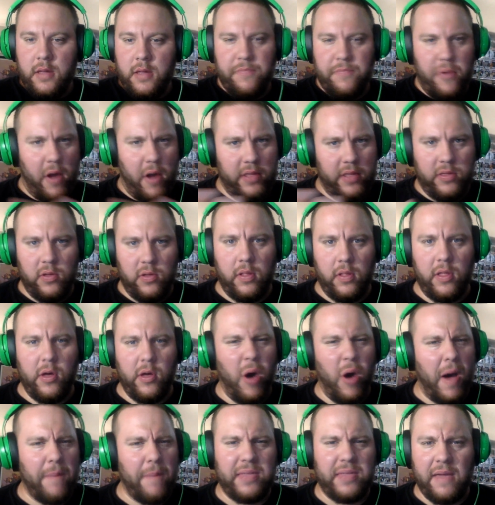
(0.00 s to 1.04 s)
probably do a little
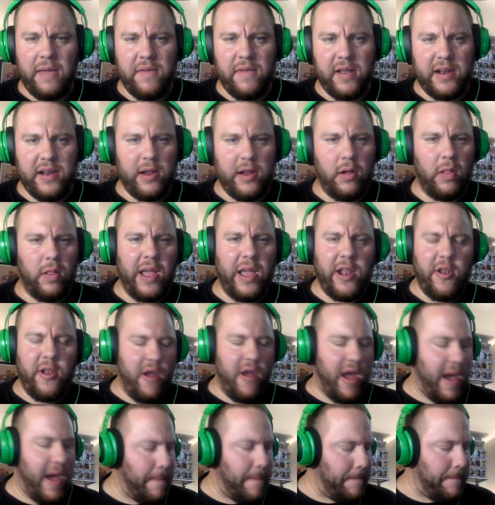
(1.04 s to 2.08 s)
update video later
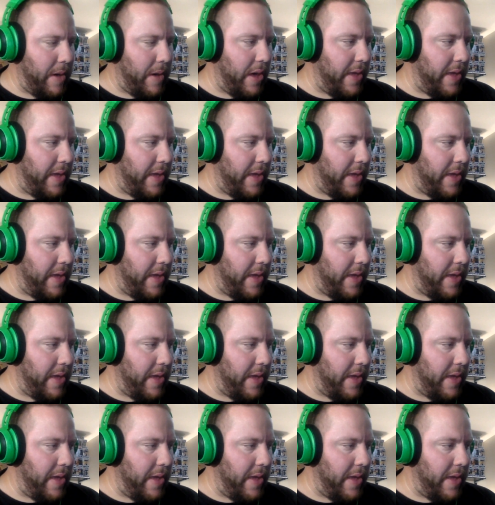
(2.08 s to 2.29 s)
on. But